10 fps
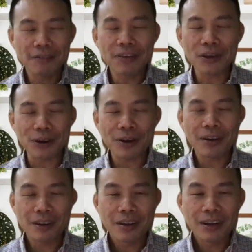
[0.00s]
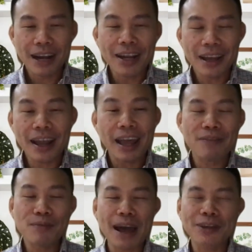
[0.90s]
fear, I have
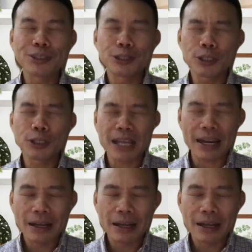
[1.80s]
a message here that